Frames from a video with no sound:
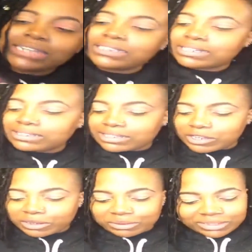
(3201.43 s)
I just
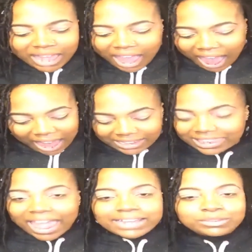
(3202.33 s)
used.
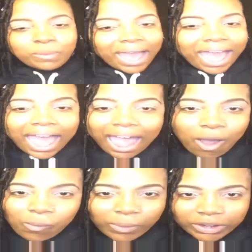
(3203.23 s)
That's why
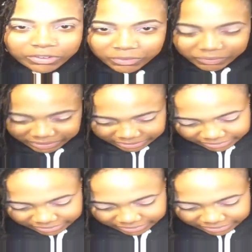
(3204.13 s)
I don't want to do it.